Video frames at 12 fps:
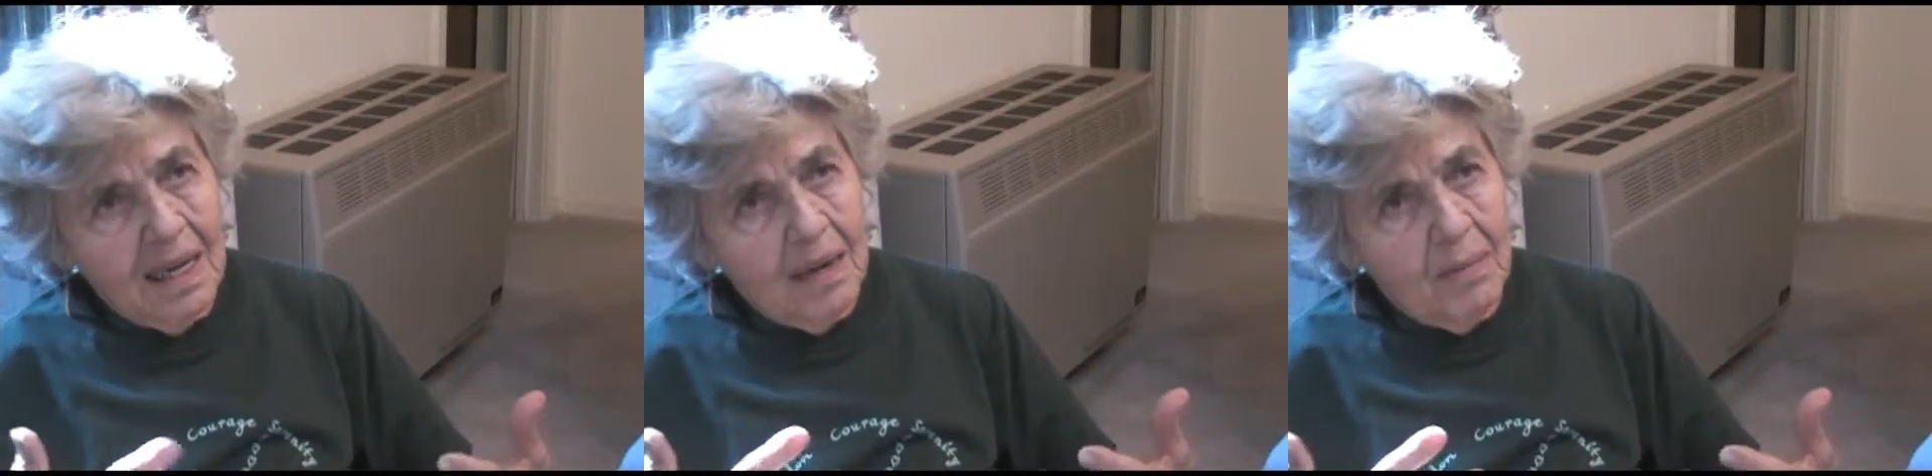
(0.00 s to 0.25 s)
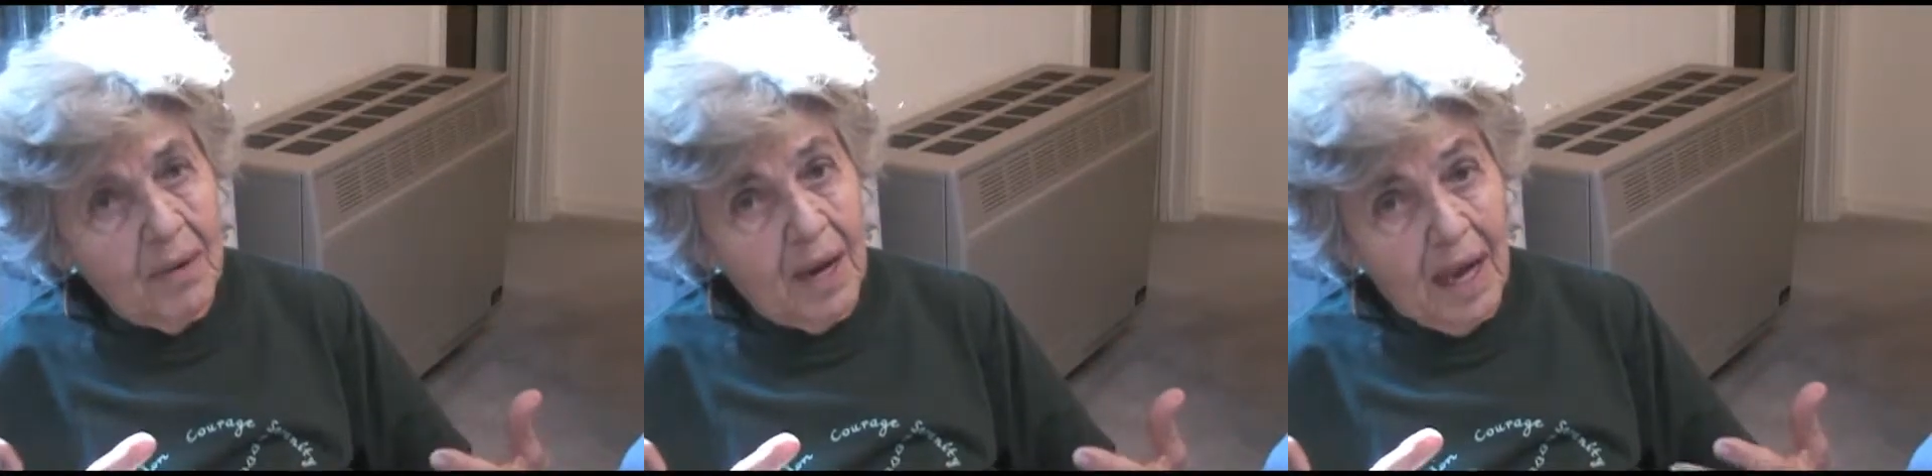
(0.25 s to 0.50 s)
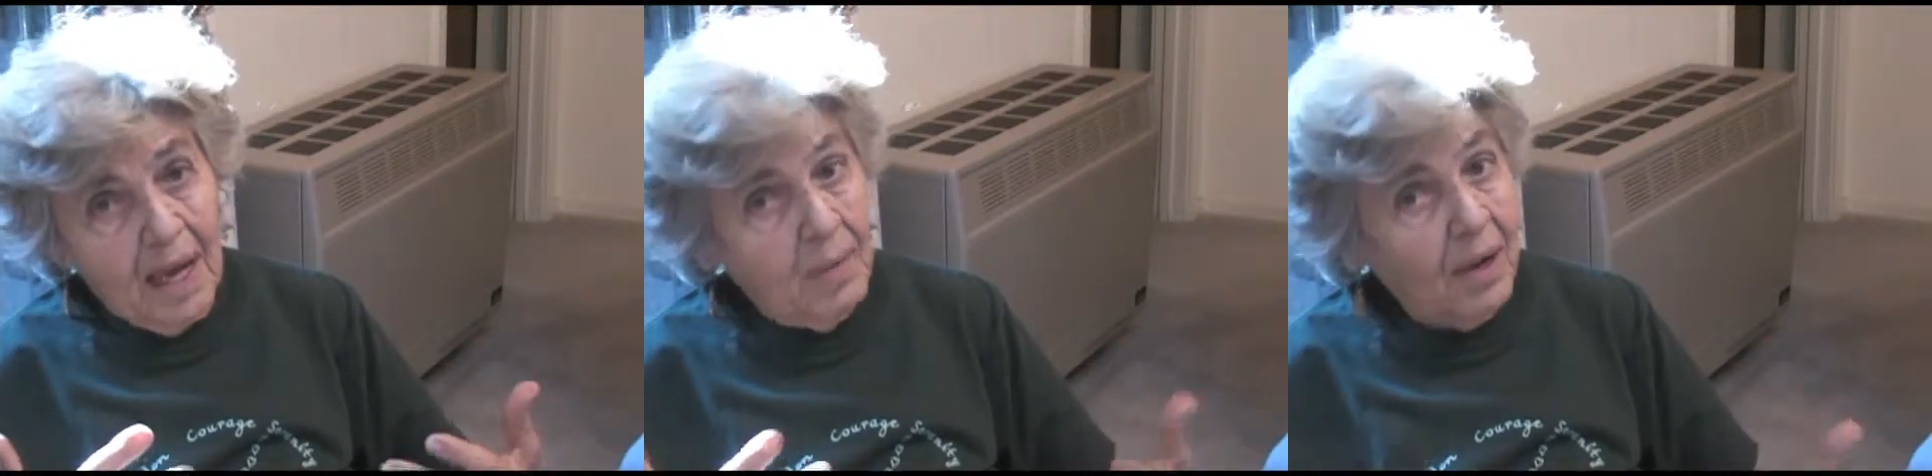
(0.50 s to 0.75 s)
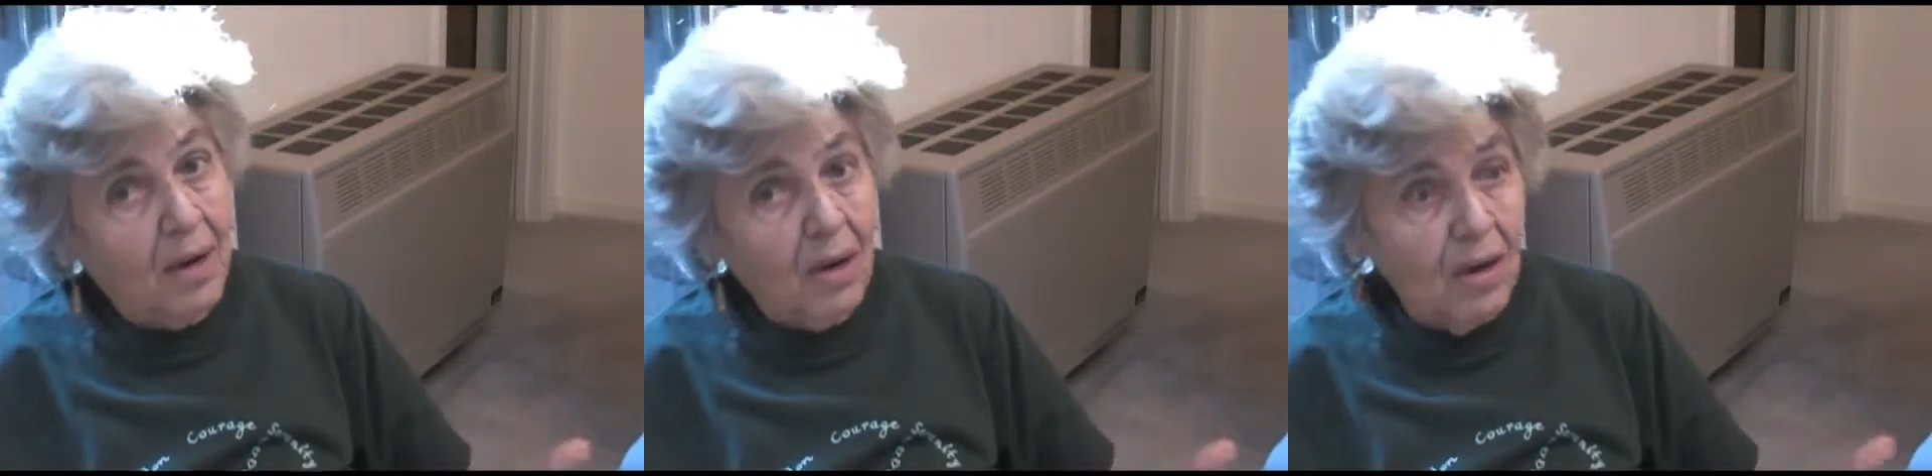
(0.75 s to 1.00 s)
But I had
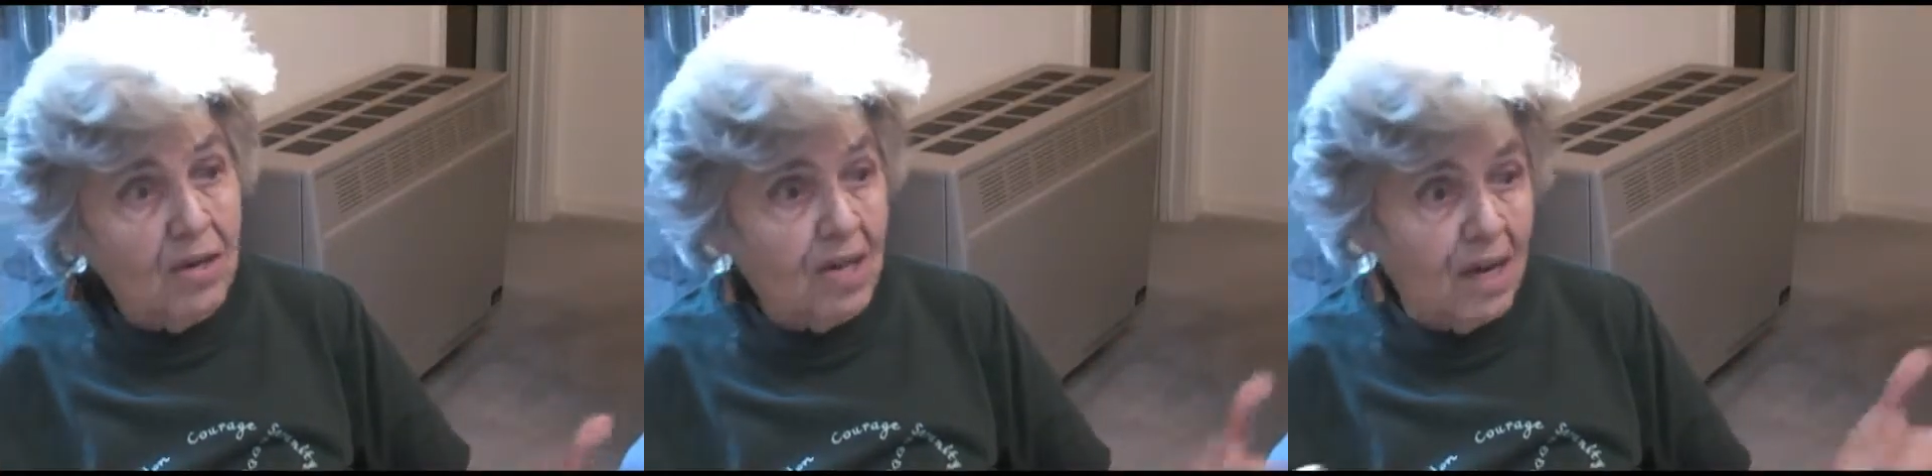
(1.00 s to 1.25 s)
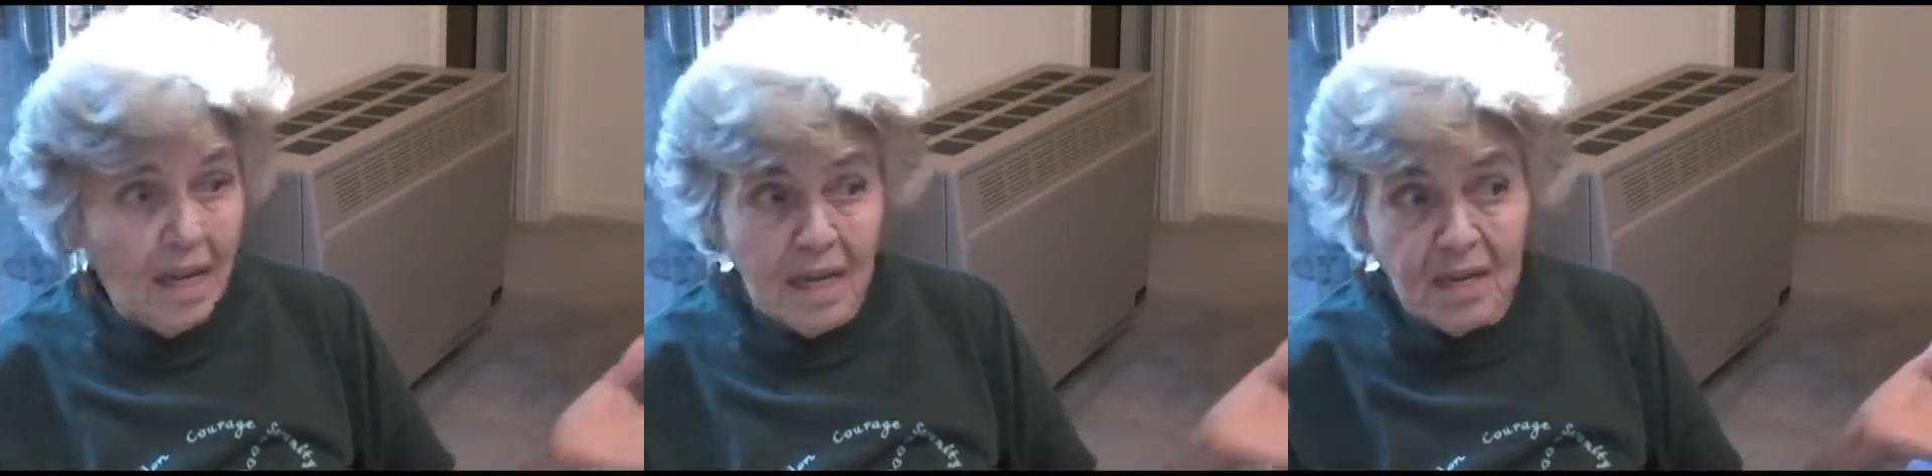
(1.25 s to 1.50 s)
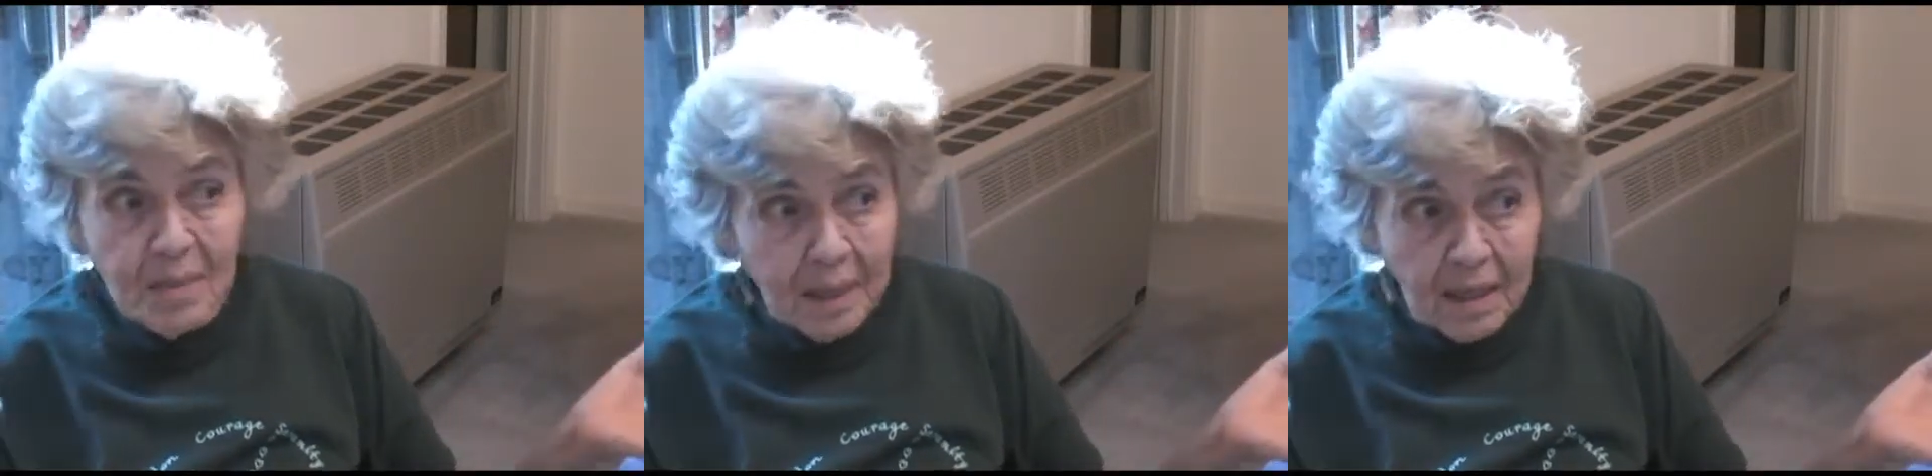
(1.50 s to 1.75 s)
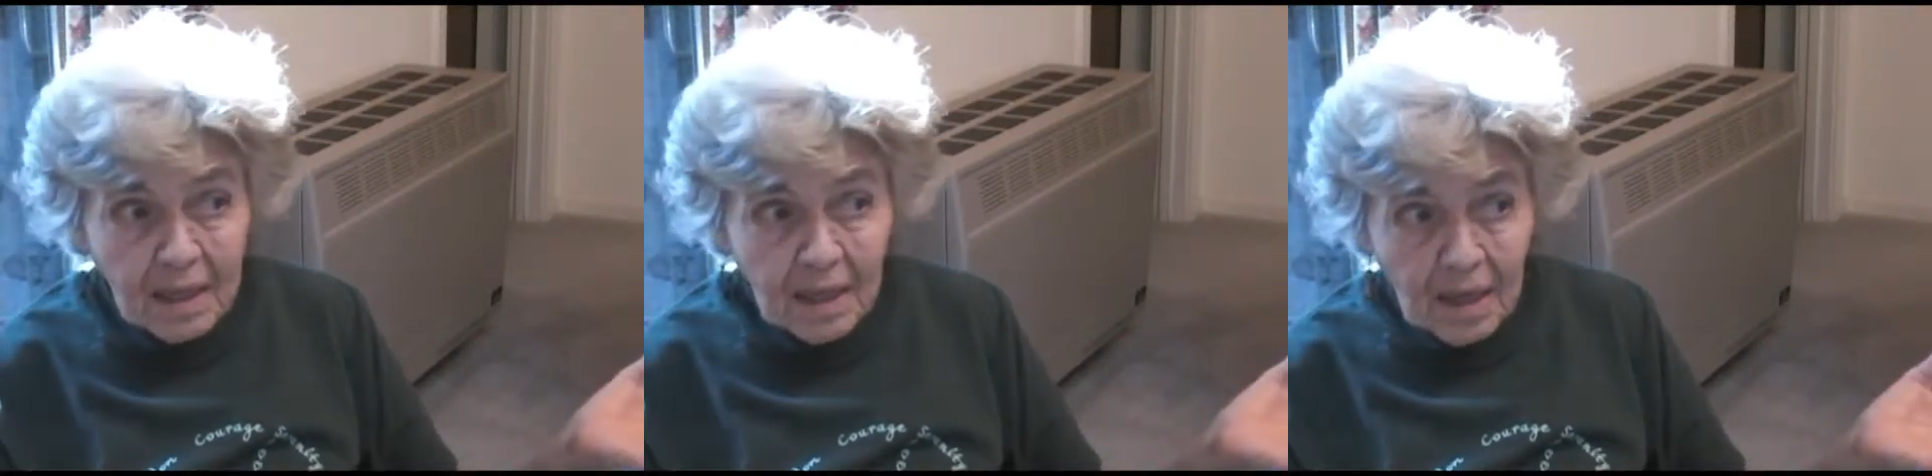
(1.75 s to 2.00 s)
been a closet
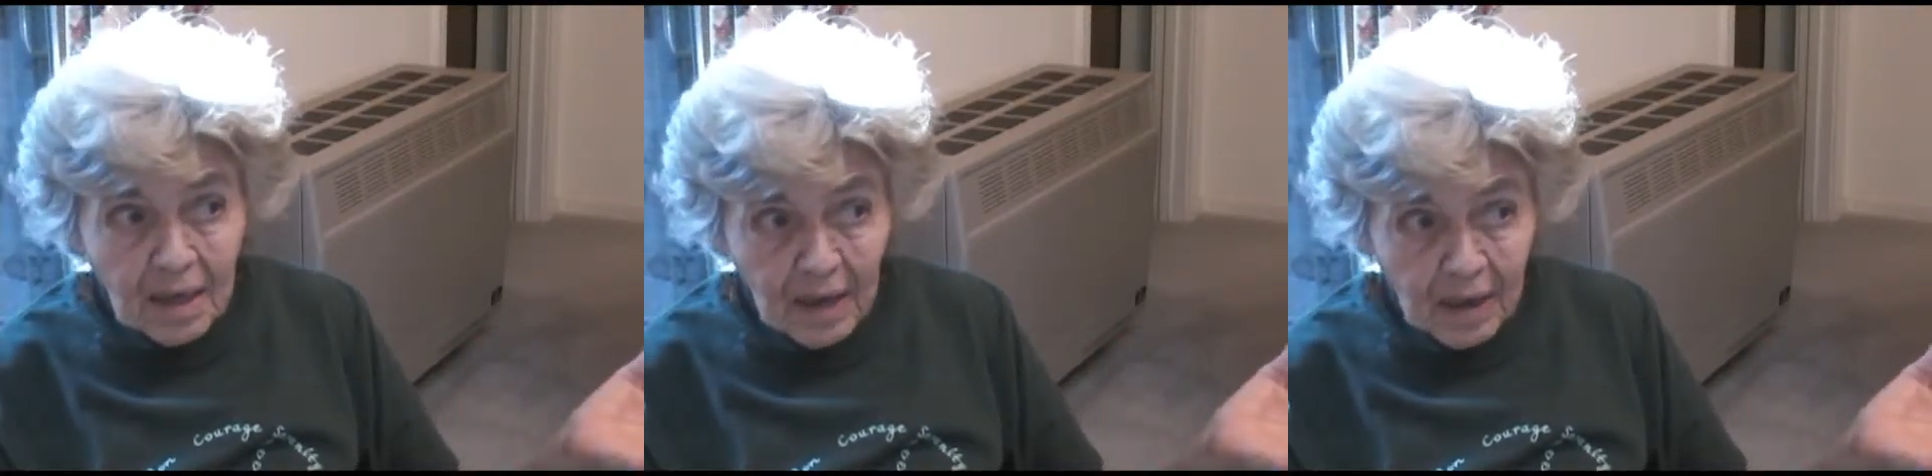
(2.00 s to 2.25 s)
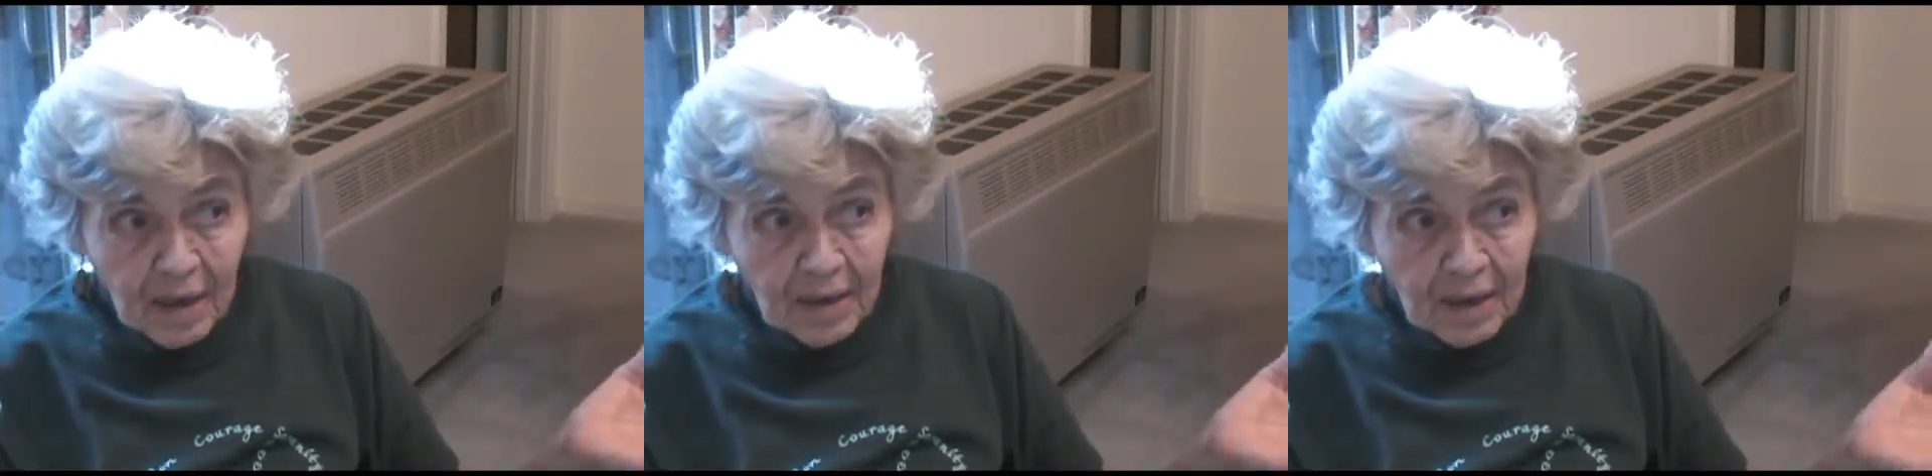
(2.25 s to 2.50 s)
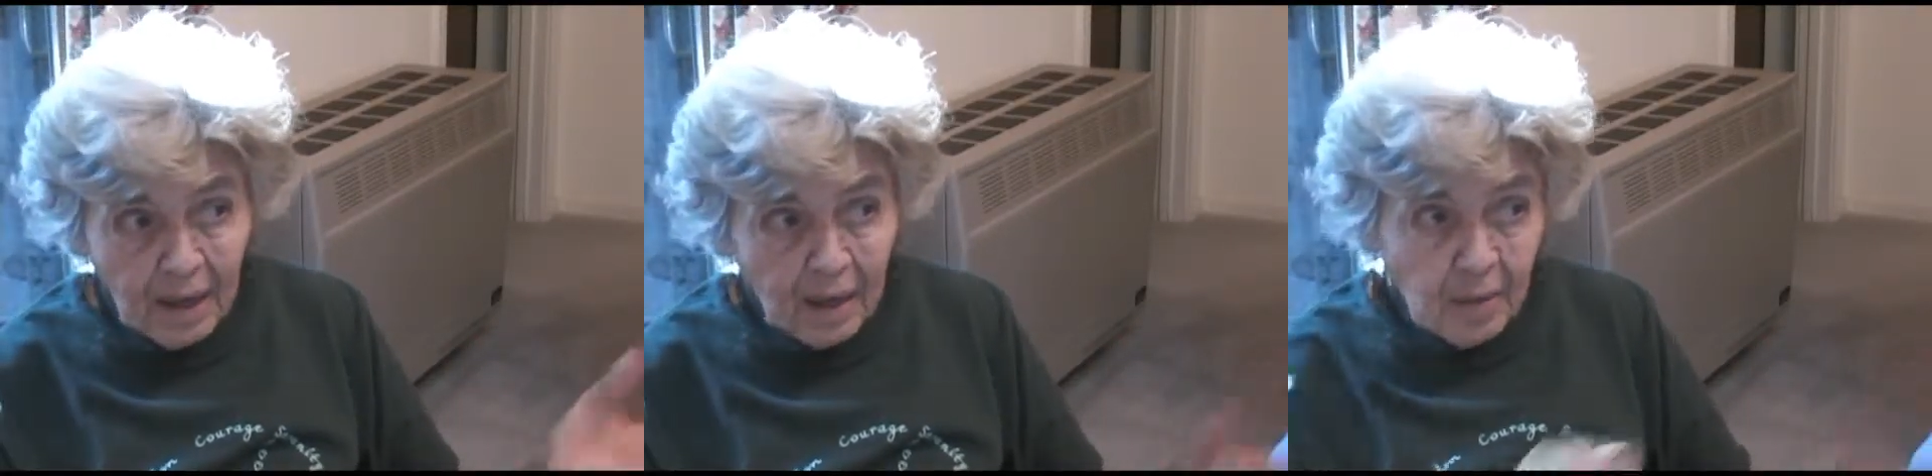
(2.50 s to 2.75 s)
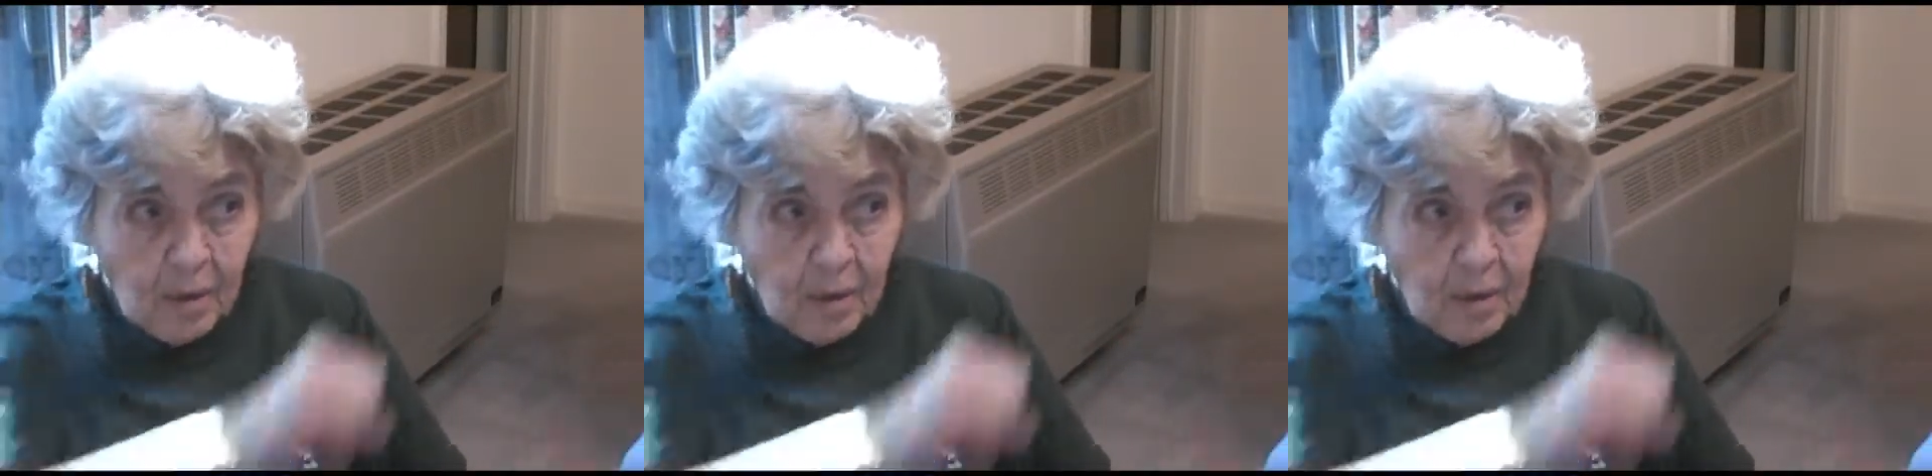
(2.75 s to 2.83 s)
lesbian the entire time,